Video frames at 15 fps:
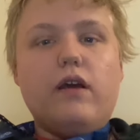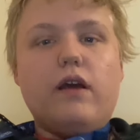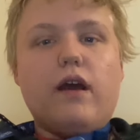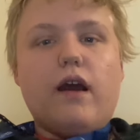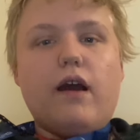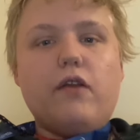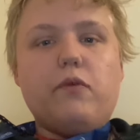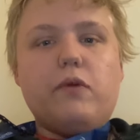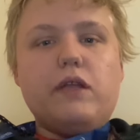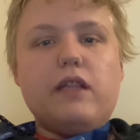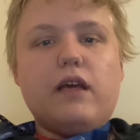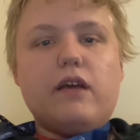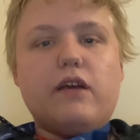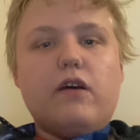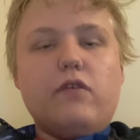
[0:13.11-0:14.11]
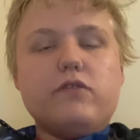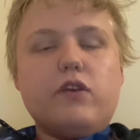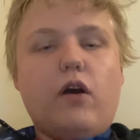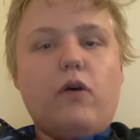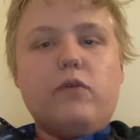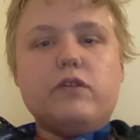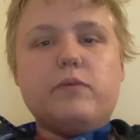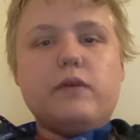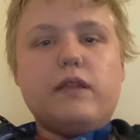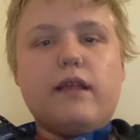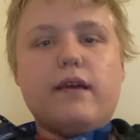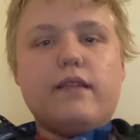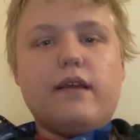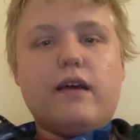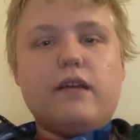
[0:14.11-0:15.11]
How do we let go? It's always been
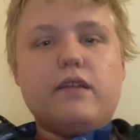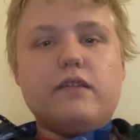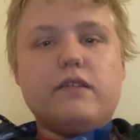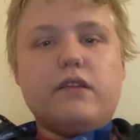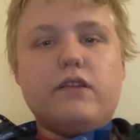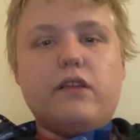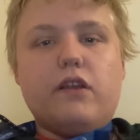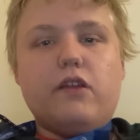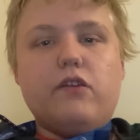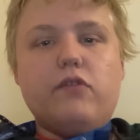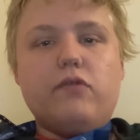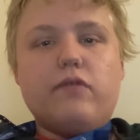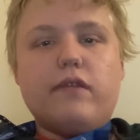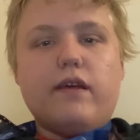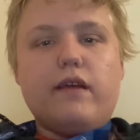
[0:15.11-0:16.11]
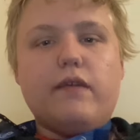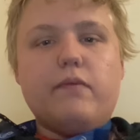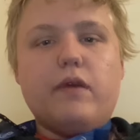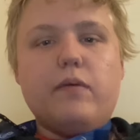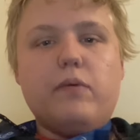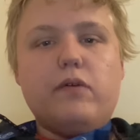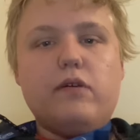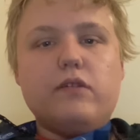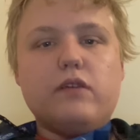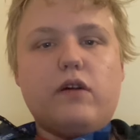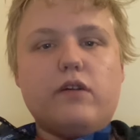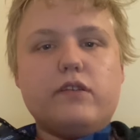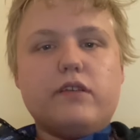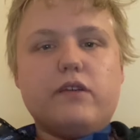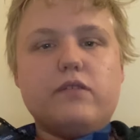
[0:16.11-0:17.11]
like that. It isn't a new thing. People, as
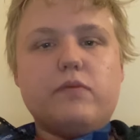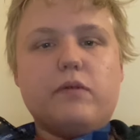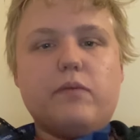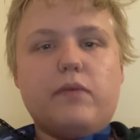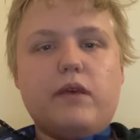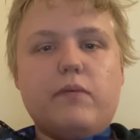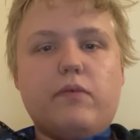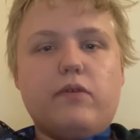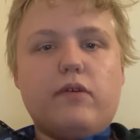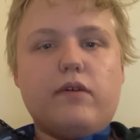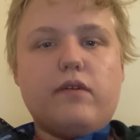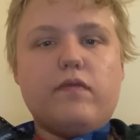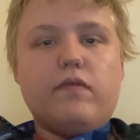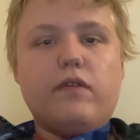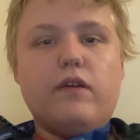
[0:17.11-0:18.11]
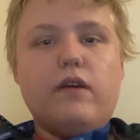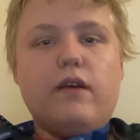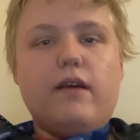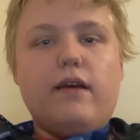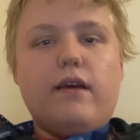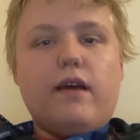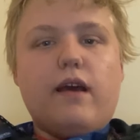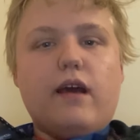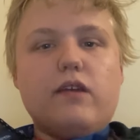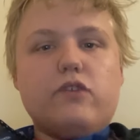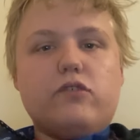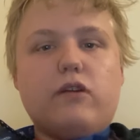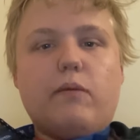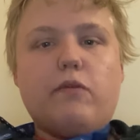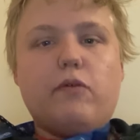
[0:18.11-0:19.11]
long as there's been people, have
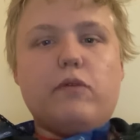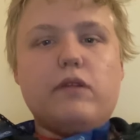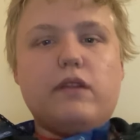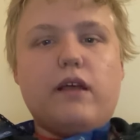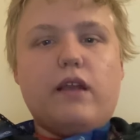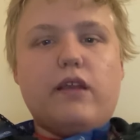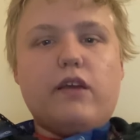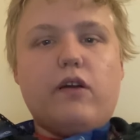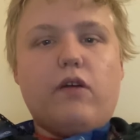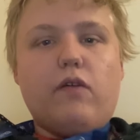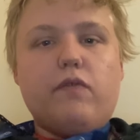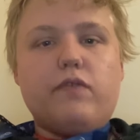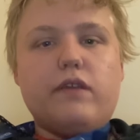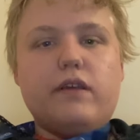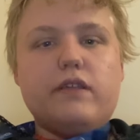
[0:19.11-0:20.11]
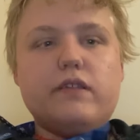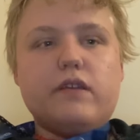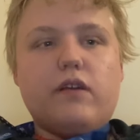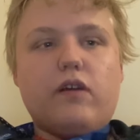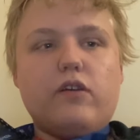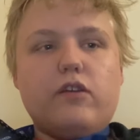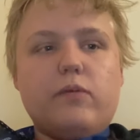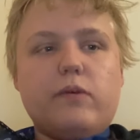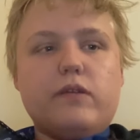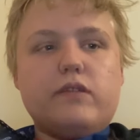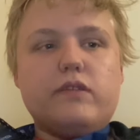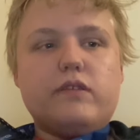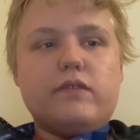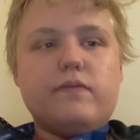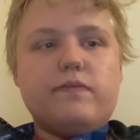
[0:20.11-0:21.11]
had trouble with letting go of things and
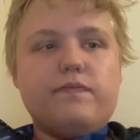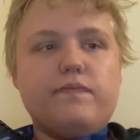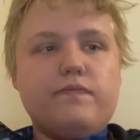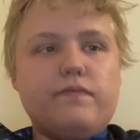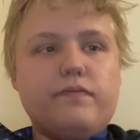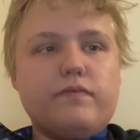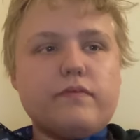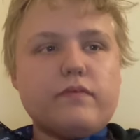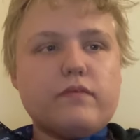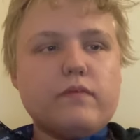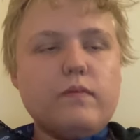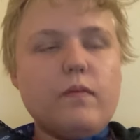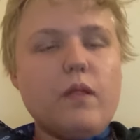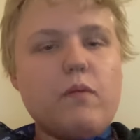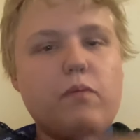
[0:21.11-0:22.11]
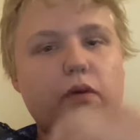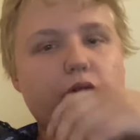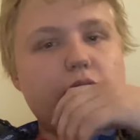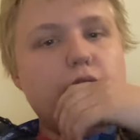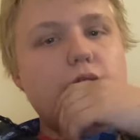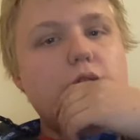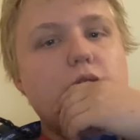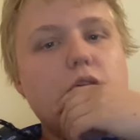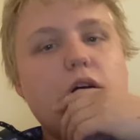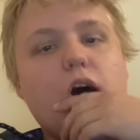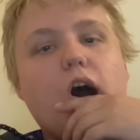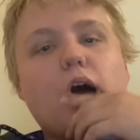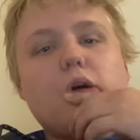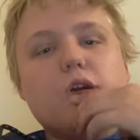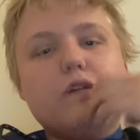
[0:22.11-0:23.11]
arguments. But
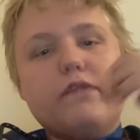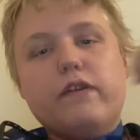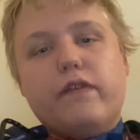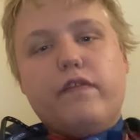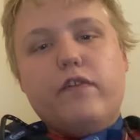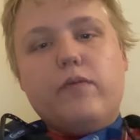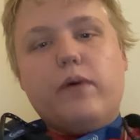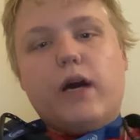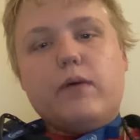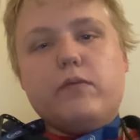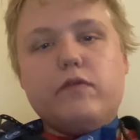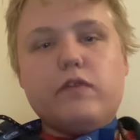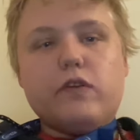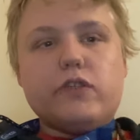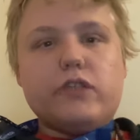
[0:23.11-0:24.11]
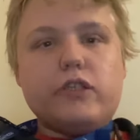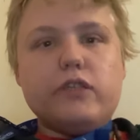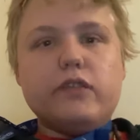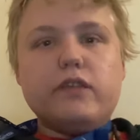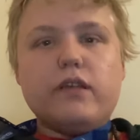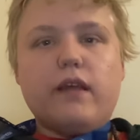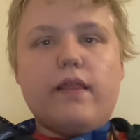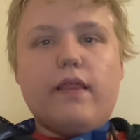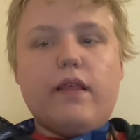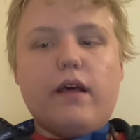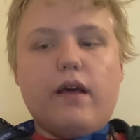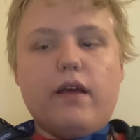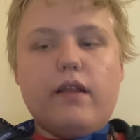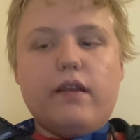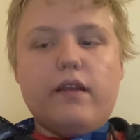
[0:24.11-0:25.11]
I want to read a few Bible verses and
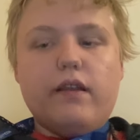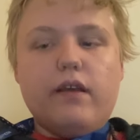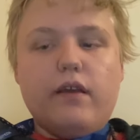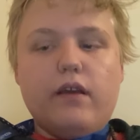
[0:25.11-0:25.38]
then